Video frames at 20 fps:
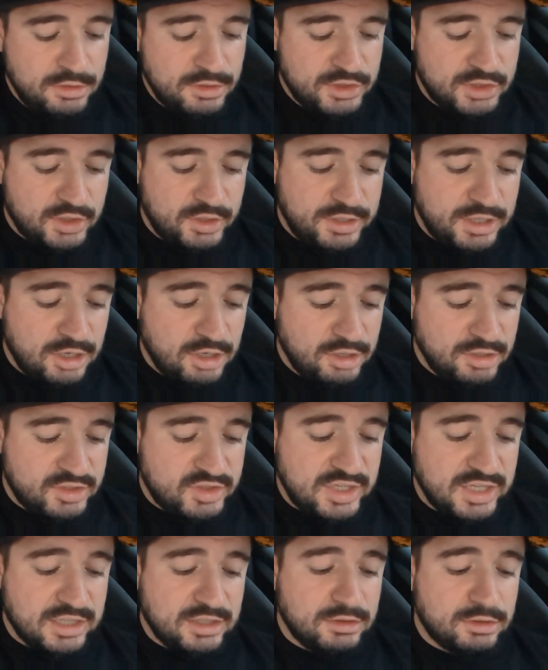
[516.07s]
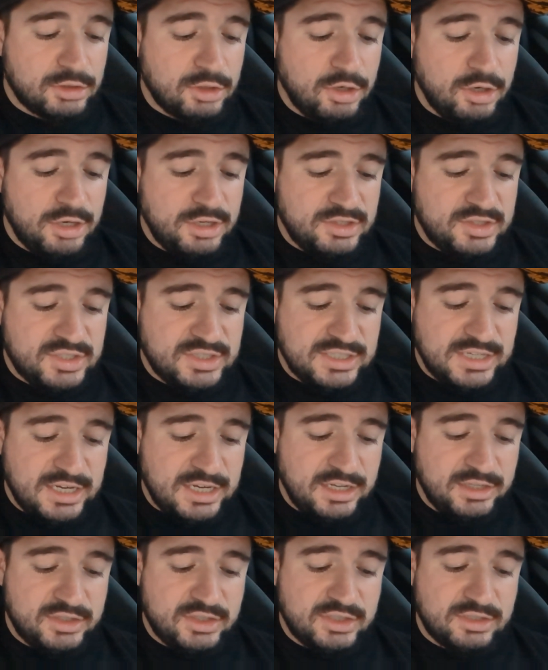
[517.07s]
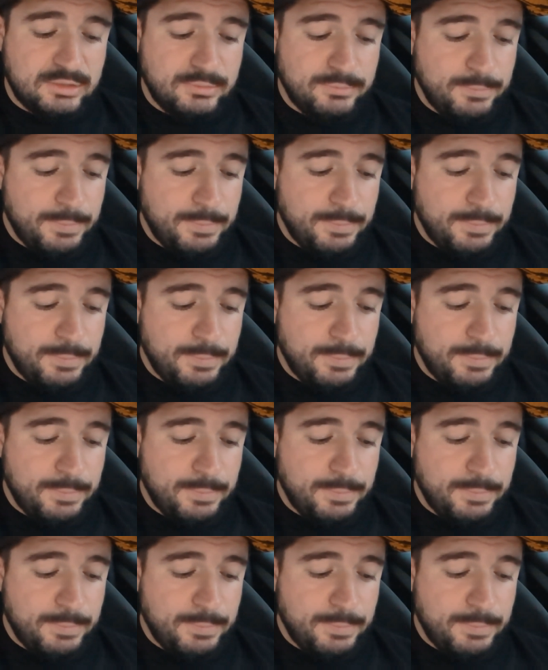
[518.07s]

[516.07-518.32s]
So on here in the second third, it says